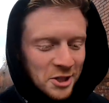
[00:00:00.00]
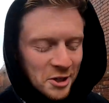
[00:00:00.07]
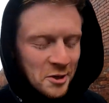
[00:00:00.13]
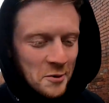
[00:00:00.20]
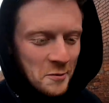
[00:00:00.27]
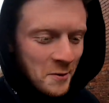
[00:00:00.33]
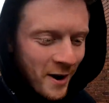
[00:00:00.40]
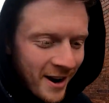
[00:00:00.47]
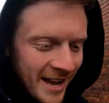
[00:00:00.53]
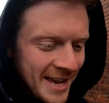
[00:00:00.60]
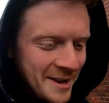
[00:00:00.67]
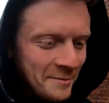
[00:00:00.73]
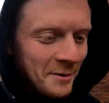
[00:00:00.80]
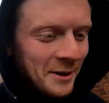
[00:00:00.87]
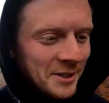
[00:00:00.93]
what a cool guy
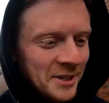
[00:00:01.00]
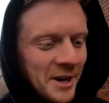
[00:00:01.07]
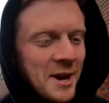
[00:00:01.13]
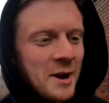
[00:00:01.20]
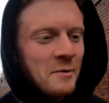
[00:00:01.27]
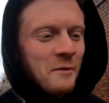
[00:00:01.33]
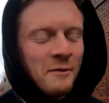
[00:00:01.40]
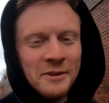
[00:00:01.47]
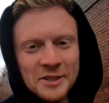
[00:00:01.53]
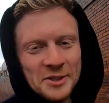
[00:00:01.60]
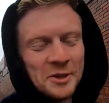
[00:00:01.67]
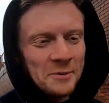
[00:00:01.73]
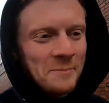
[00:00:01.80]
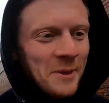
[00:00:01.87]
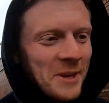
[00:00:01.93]
he was with his
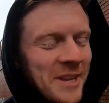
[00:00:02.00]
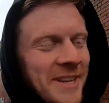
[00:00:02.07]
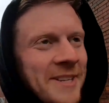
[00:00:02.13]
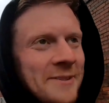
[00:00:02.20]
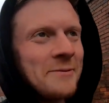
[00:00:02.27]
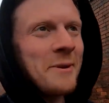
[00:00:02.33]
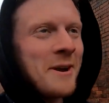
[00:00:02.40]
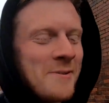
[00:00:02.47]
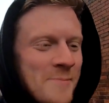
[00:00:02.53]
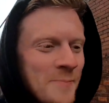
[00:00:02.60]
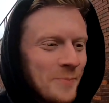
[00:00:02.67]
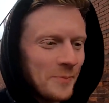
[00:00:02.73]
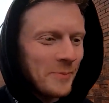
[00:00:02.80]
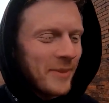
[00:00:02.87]
dog Monty as well.